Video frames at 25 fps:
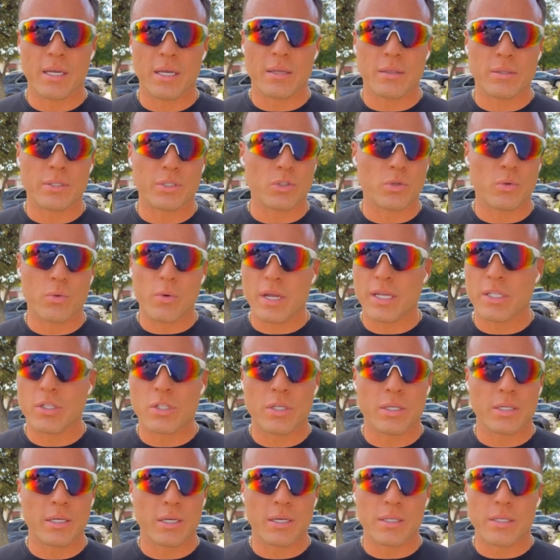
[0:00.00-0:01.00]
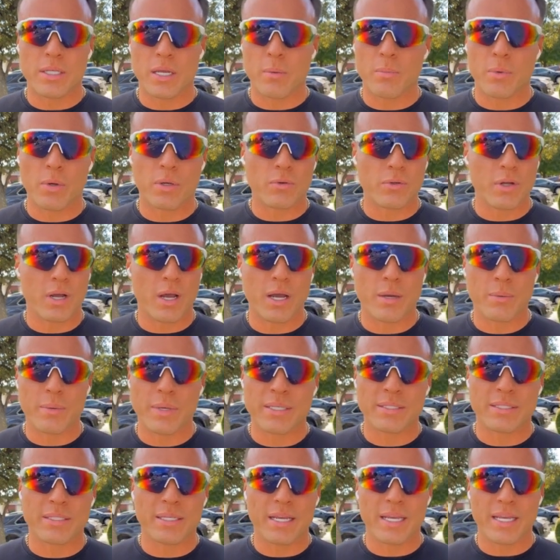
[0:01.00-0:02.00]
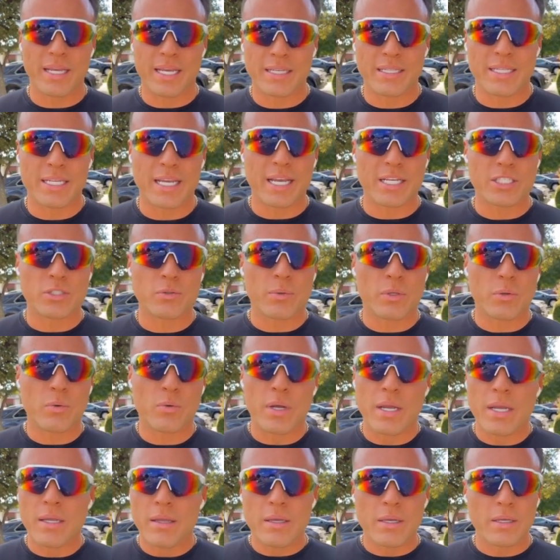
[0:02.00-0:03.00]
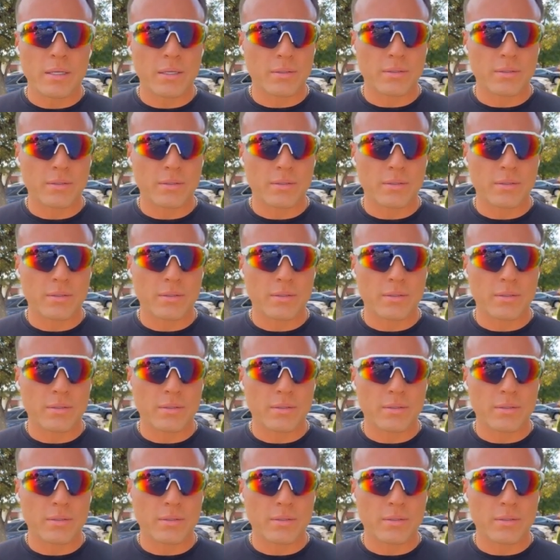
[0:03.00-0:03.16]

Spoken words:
the duration, number of comments, engagement rate,